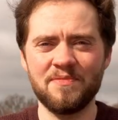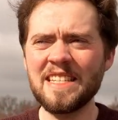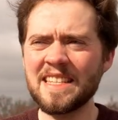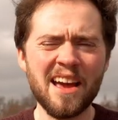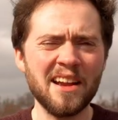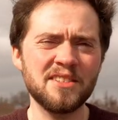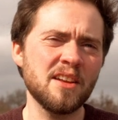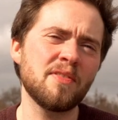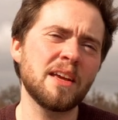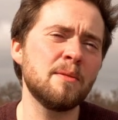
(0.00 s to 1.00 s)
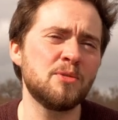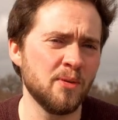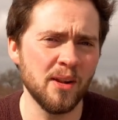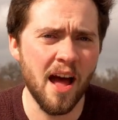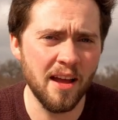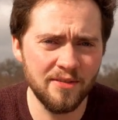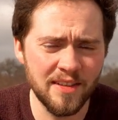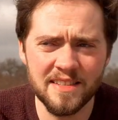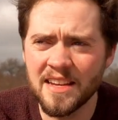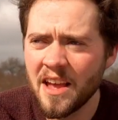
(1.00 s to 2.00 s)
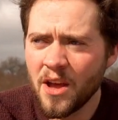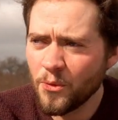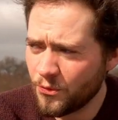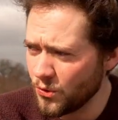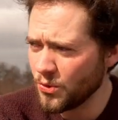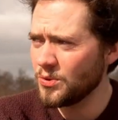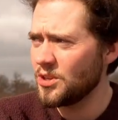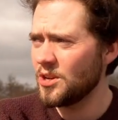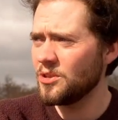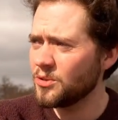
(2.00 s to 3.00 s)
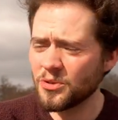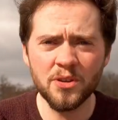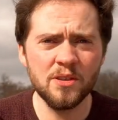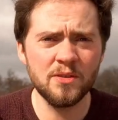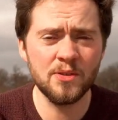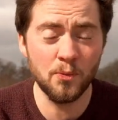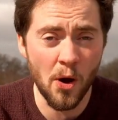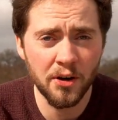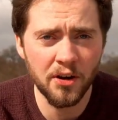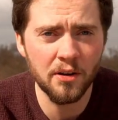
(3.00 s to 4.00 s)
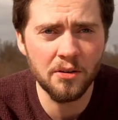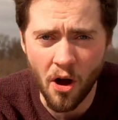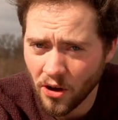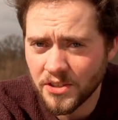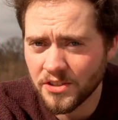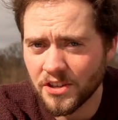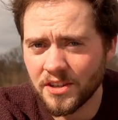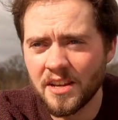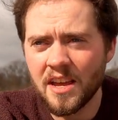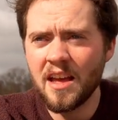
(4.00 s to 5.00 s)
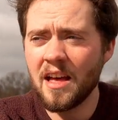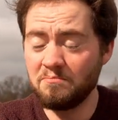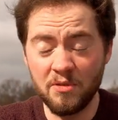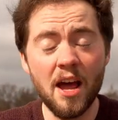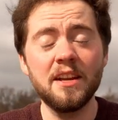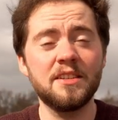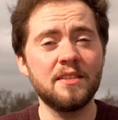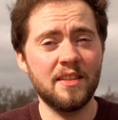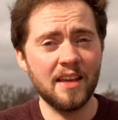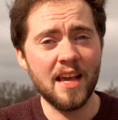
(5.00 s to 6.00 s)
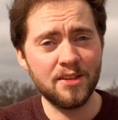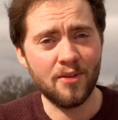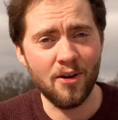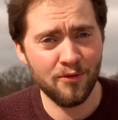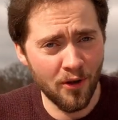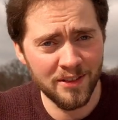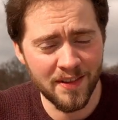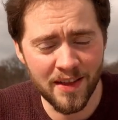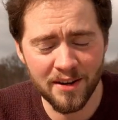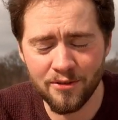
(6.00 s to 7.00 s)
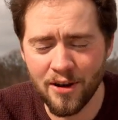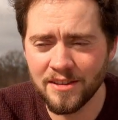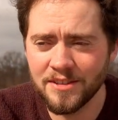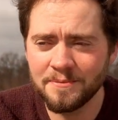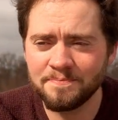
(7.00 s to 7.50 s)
This is the kind of stuff that keeps you alive. It's food, nutrients, water, oxygen, light in the case of our photosynthetic friends.